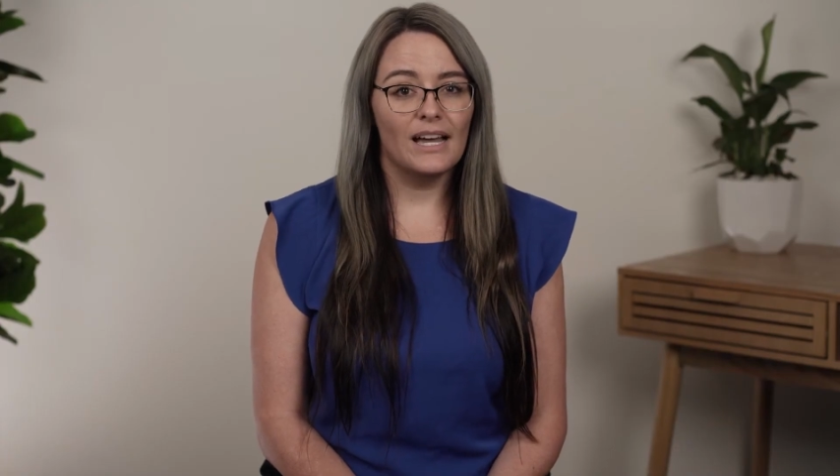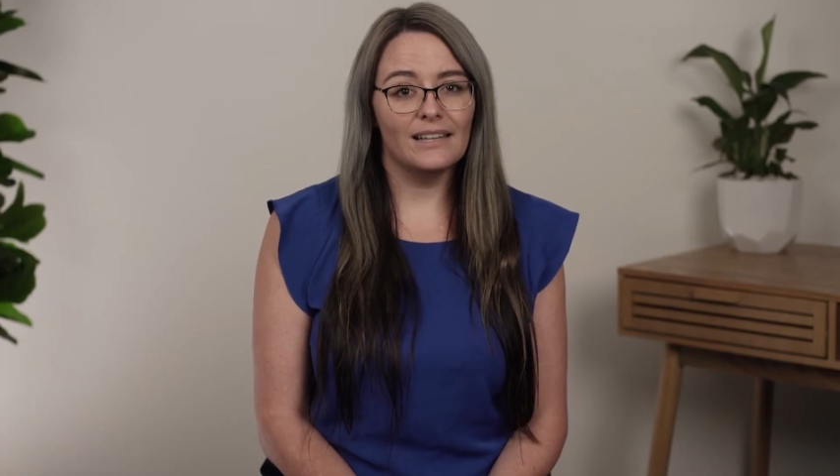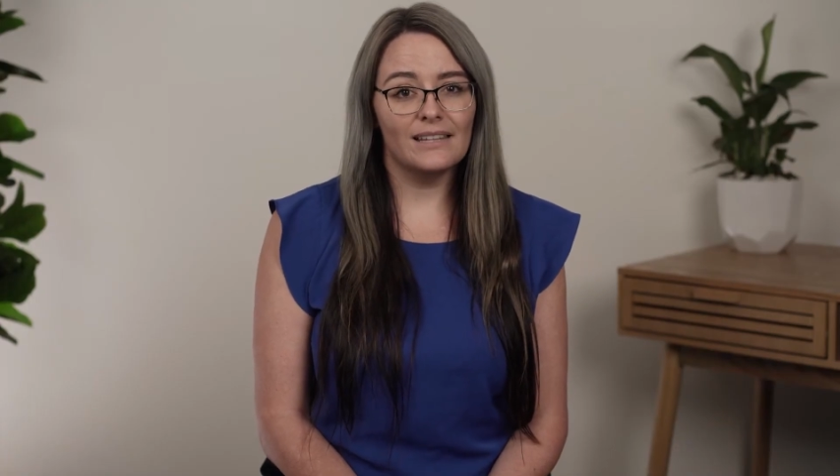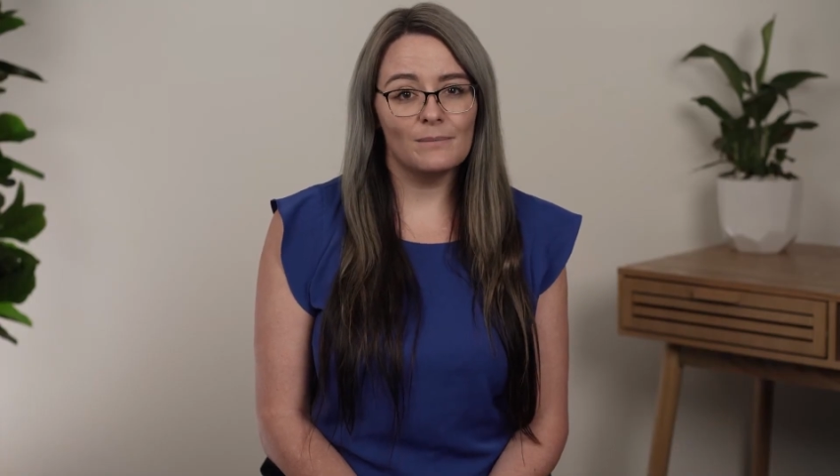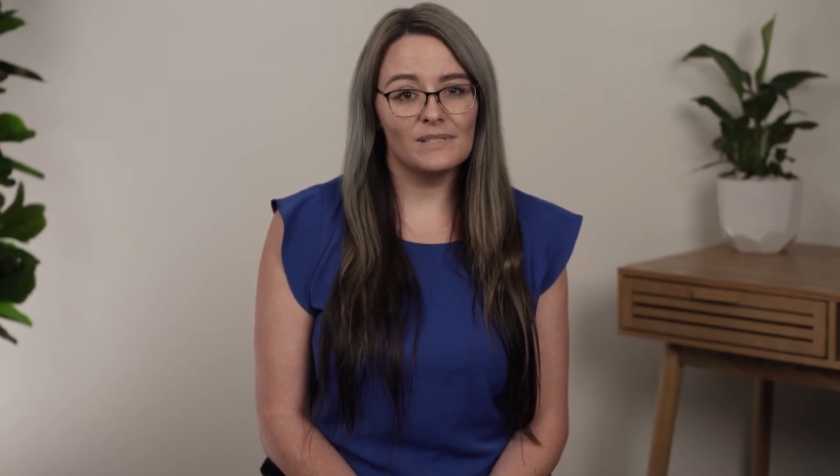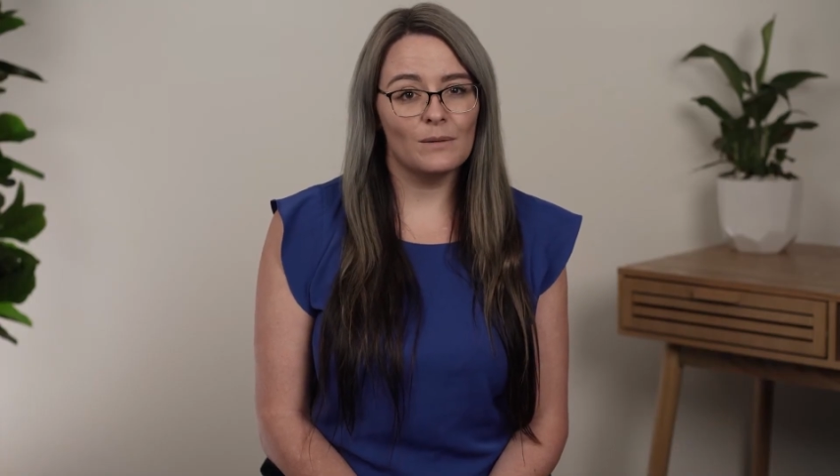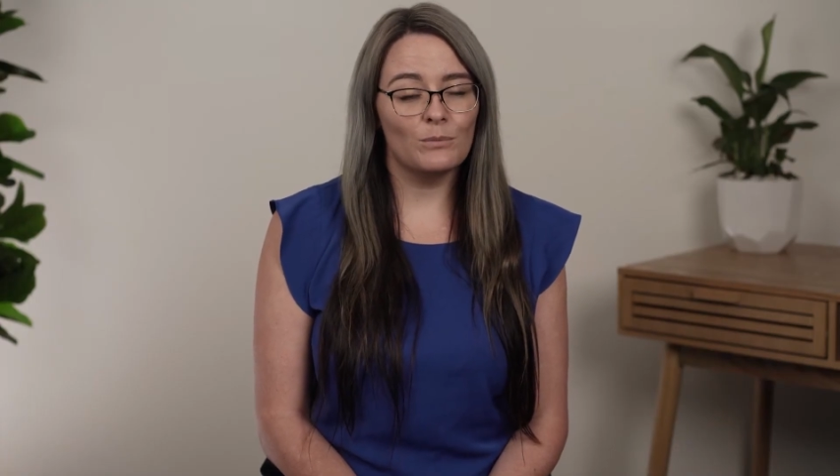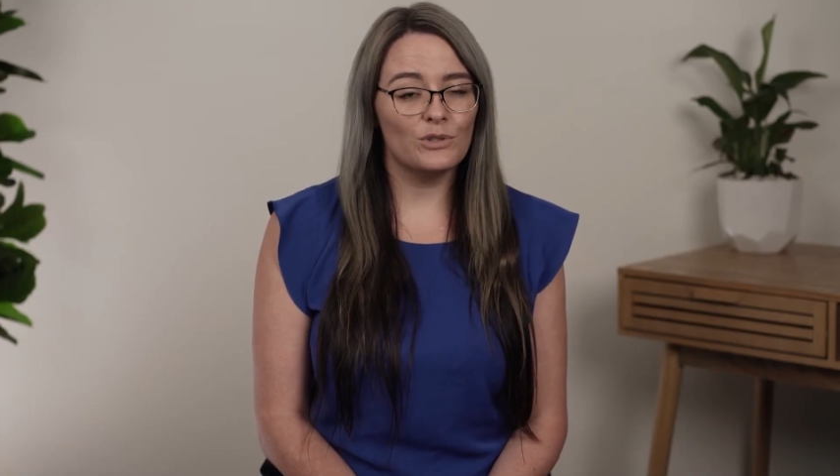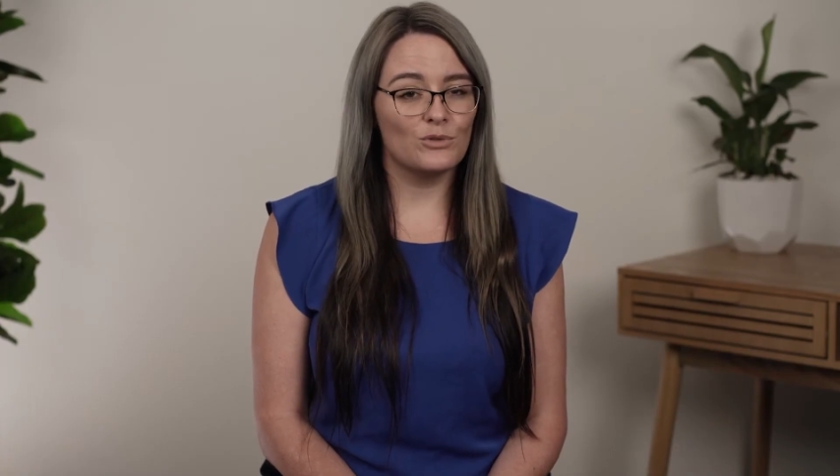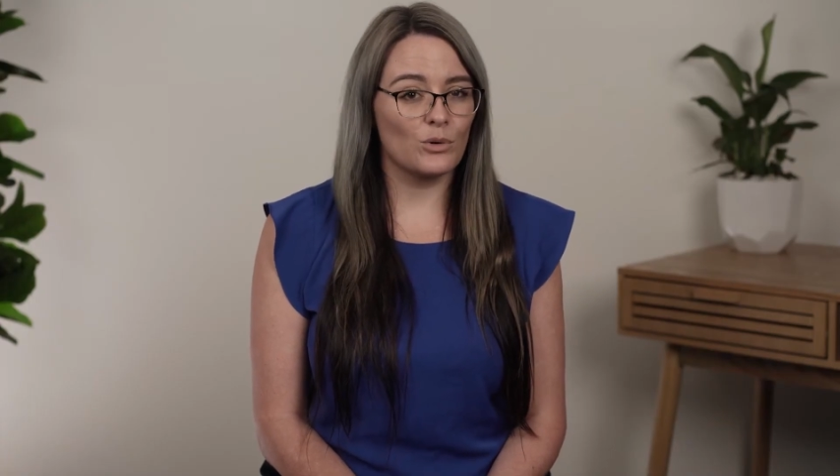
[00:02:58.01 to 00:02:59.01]
a lump
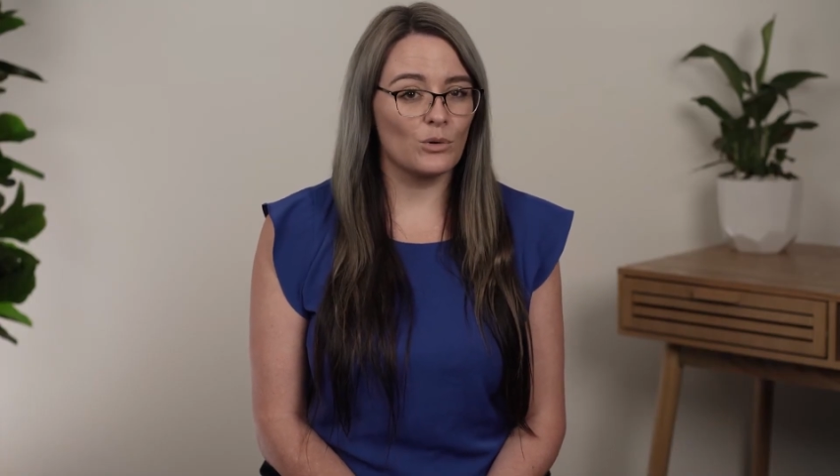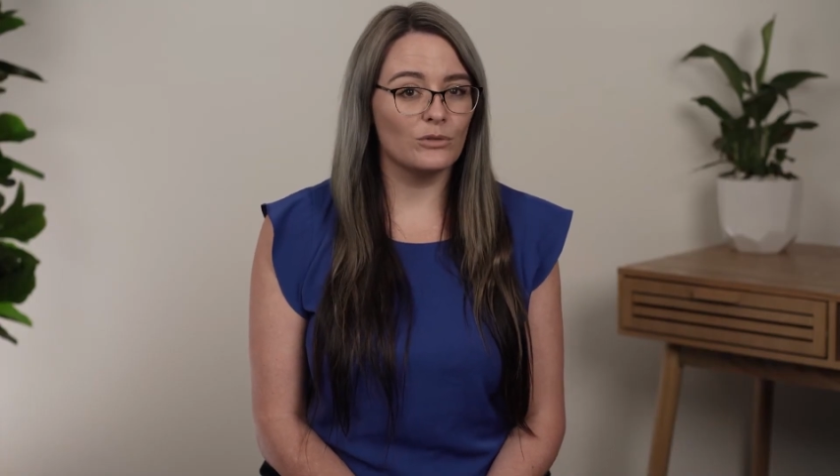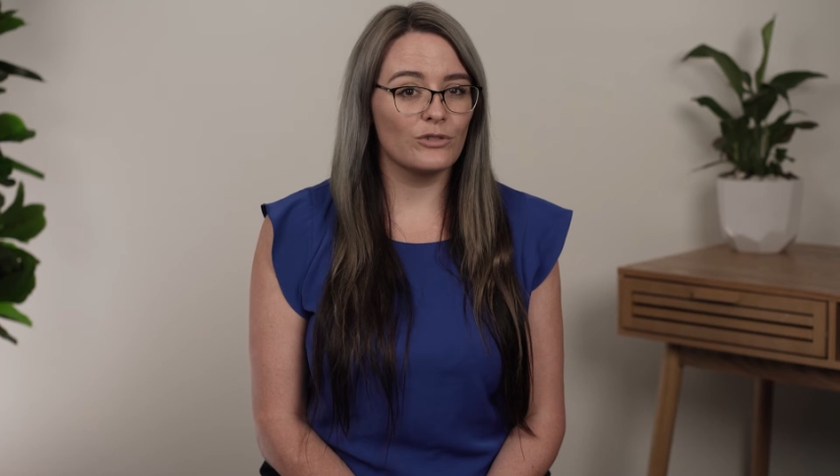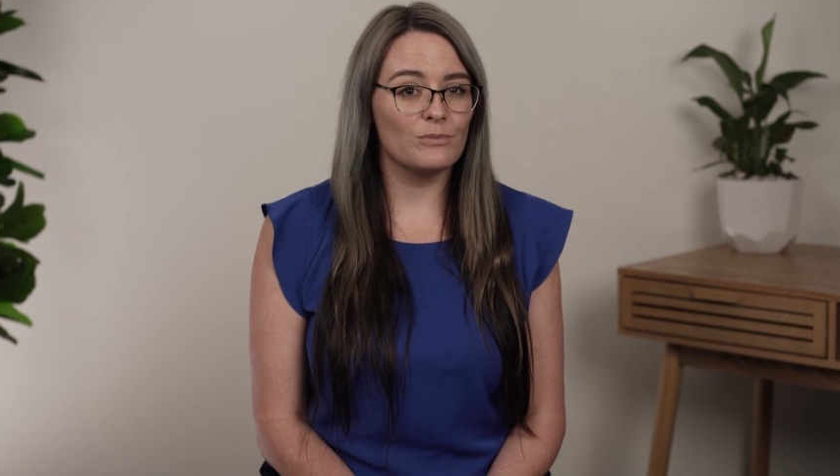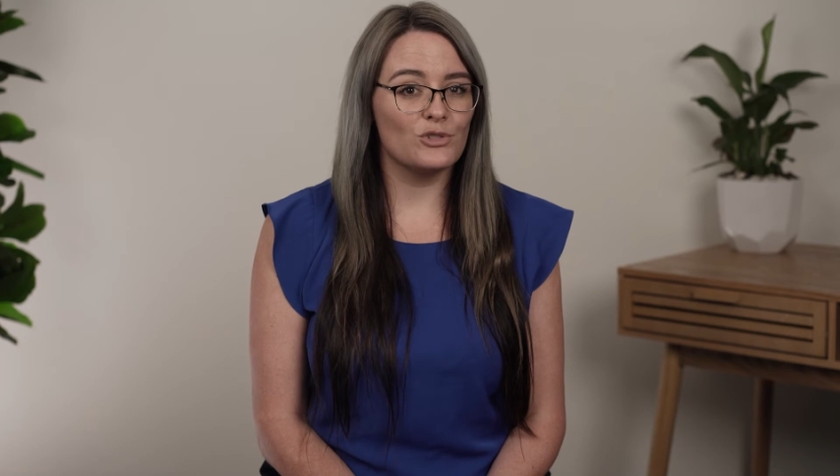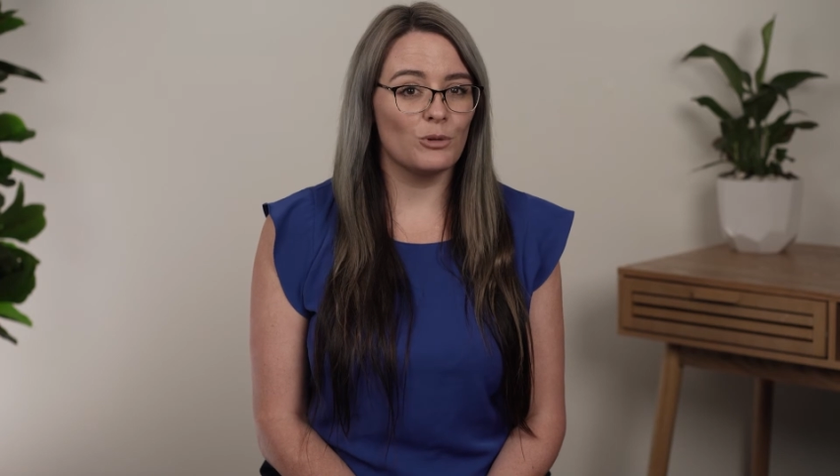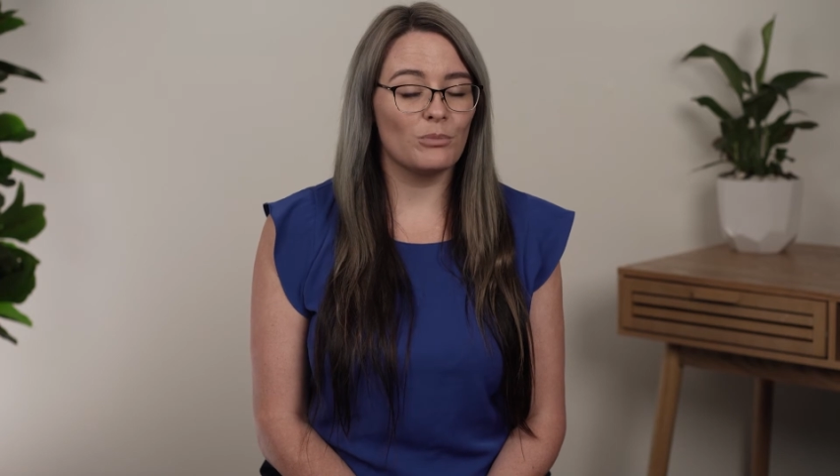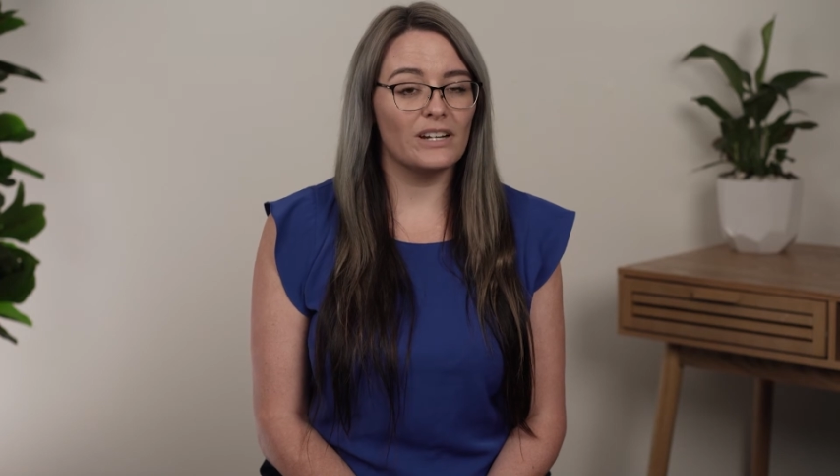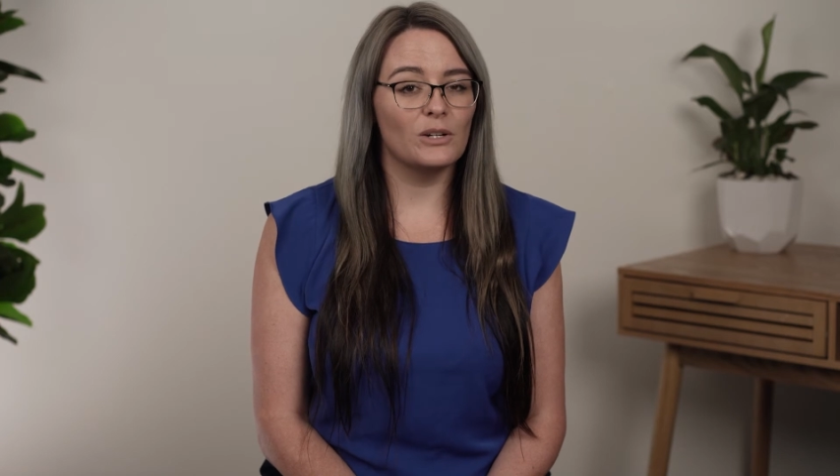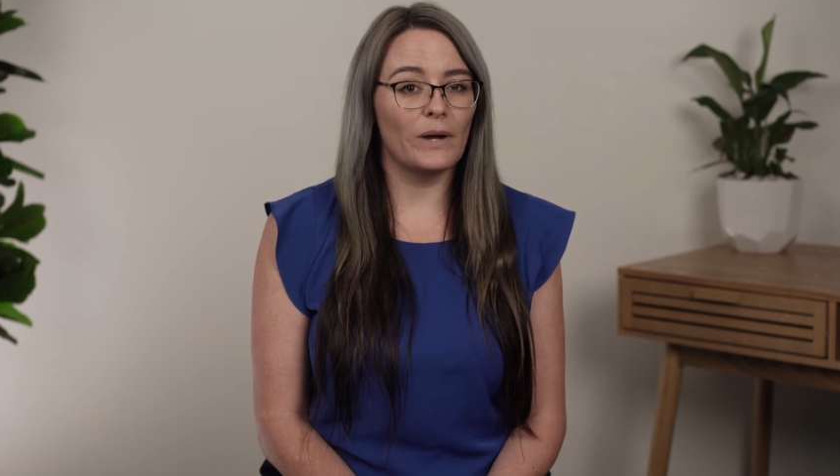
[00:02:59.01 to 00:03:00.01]
sum withdrawal from
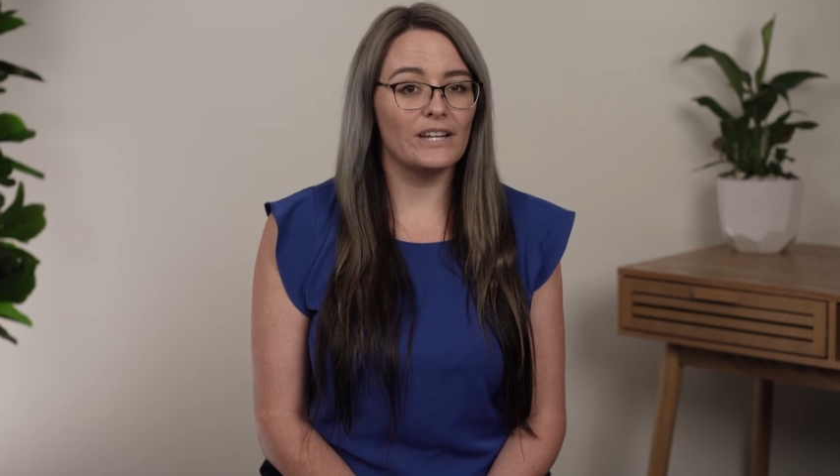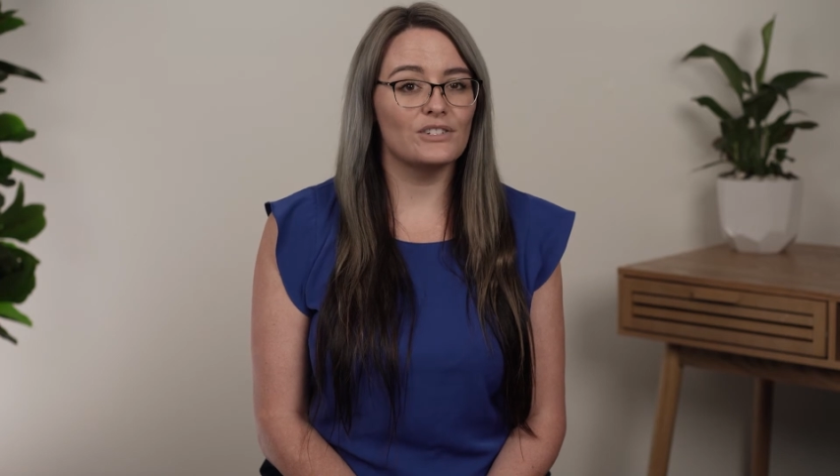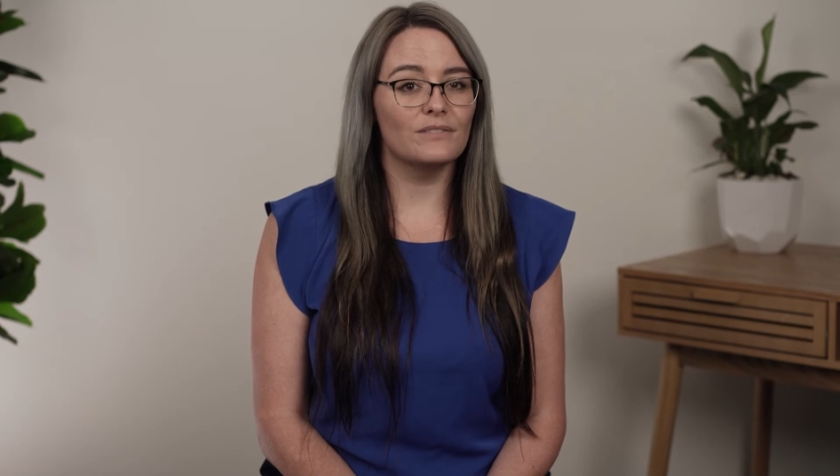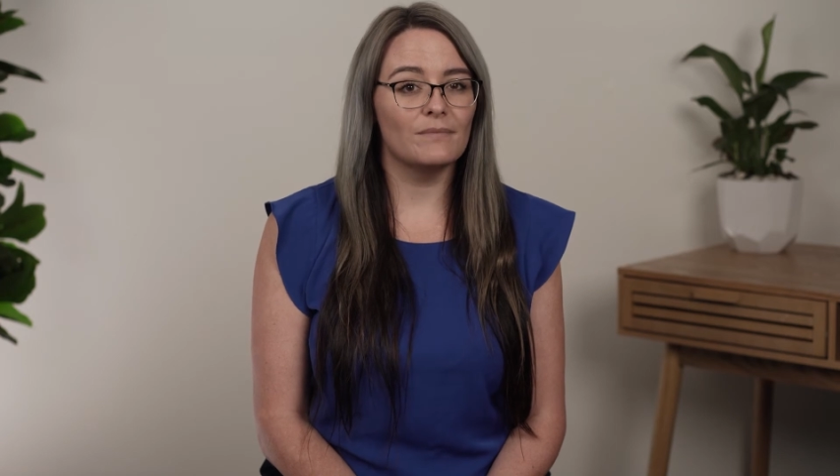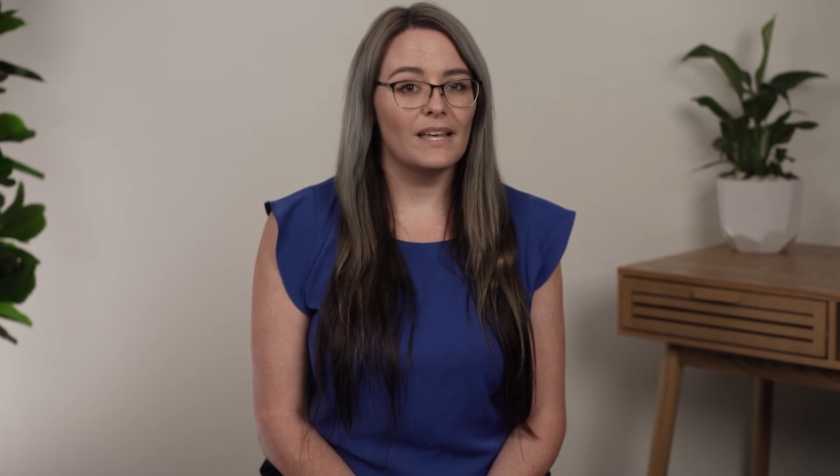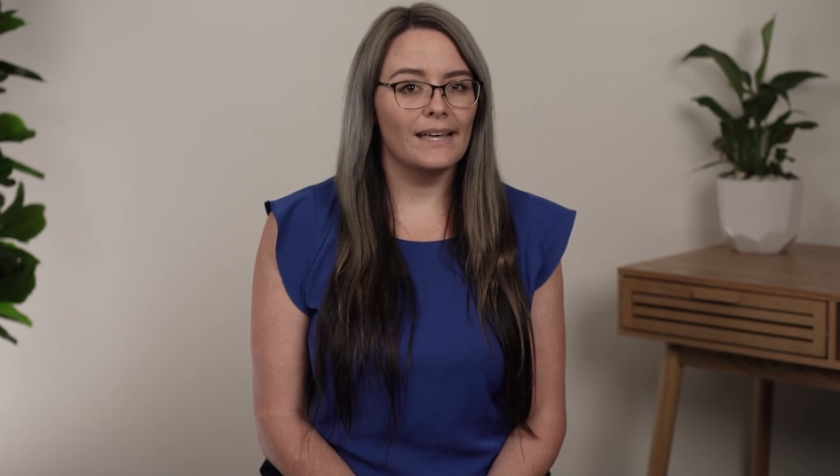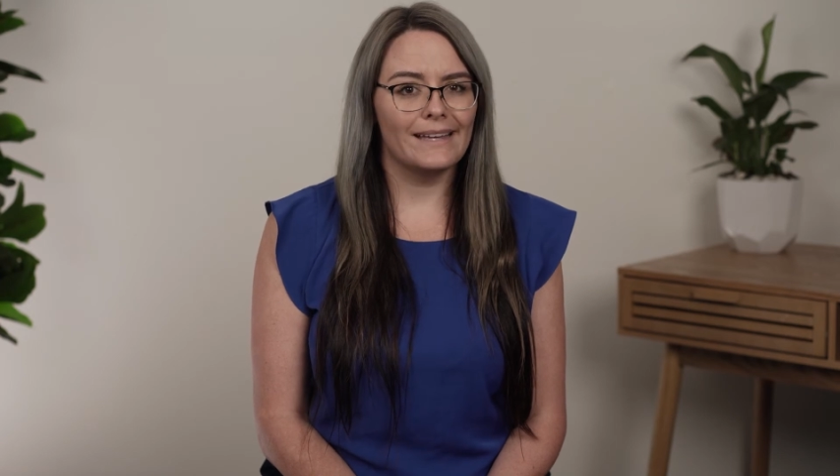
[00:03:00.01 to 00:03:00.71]
superannuation,